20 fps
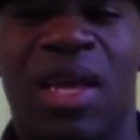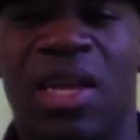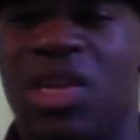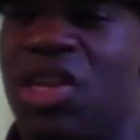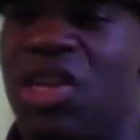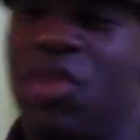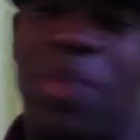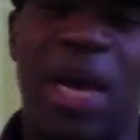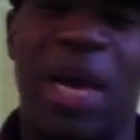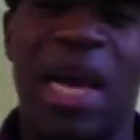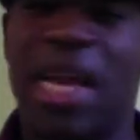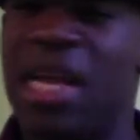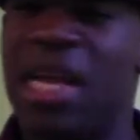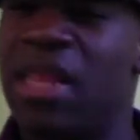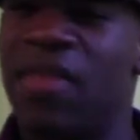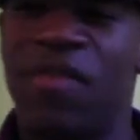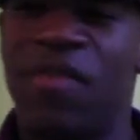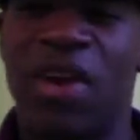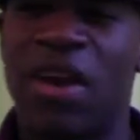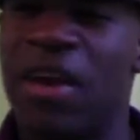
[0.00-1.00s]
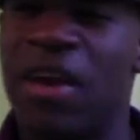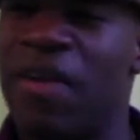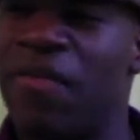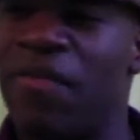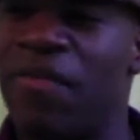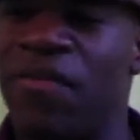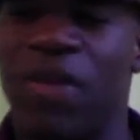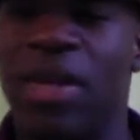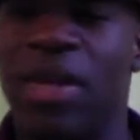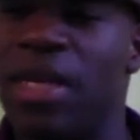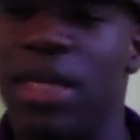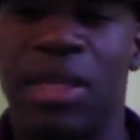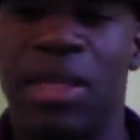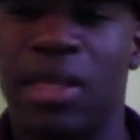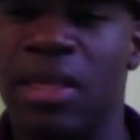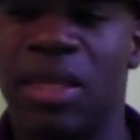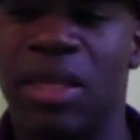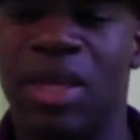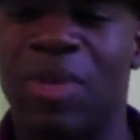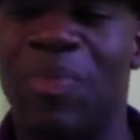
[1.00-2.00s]
Japan has a very funny
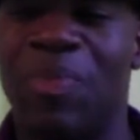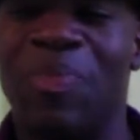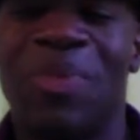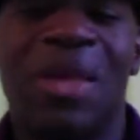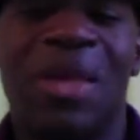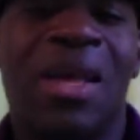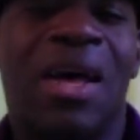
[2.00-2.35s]
system